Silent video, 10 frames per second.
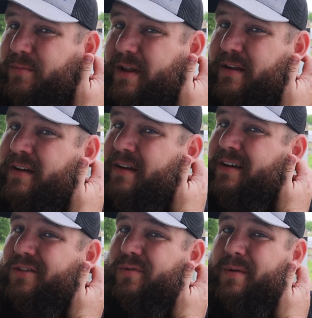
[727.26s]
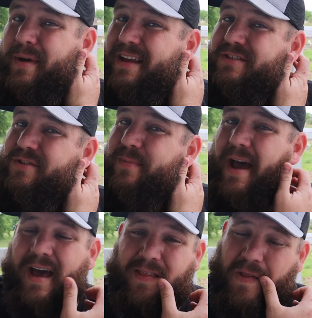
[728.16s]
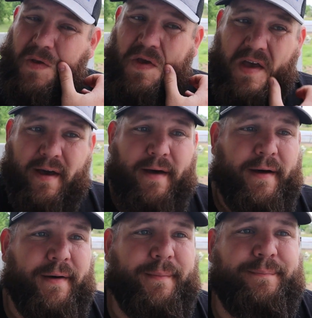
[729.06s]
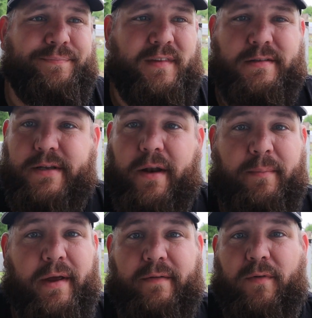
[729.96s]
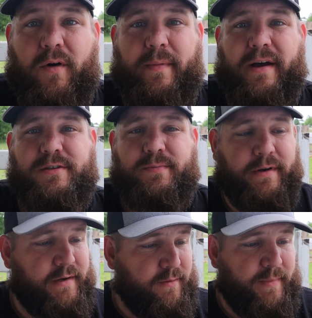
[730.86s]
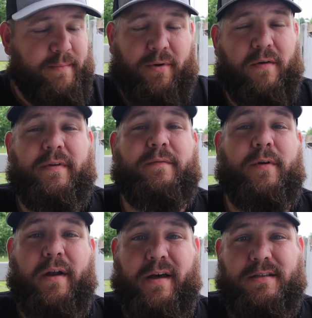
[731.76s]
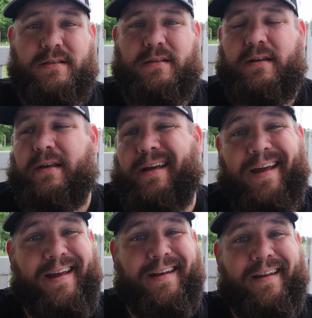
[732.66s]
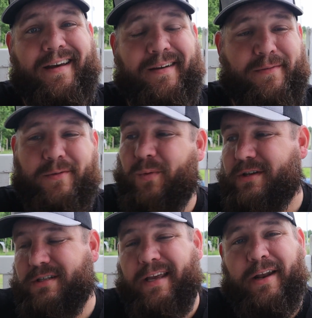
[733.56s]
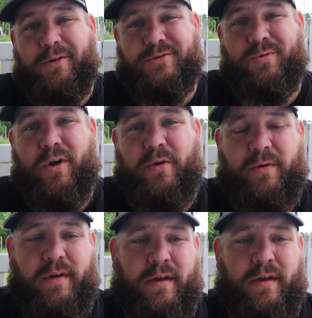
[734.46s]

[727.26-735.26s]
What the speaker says: it'll be 3 bed, 2 bath. It's not a big farmhouse, but it'll be perfect for us and to watch the kiddos grow.